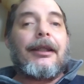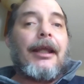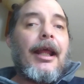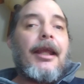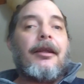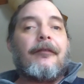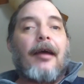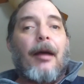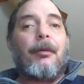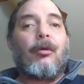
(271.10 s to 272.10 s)
Get a
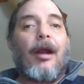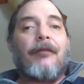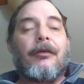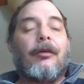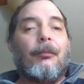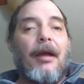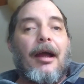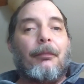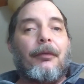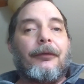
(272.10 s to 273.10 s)
topographical
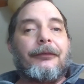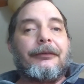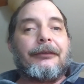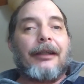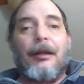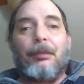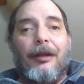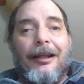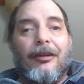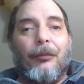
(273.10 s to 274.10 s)
map. Not a
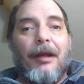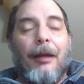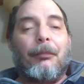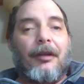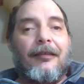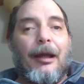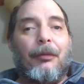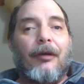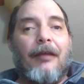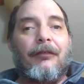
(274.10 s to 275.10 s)
political map, but a
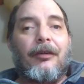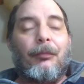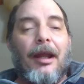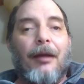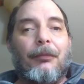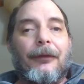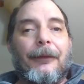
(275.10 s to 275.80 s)
topographical map.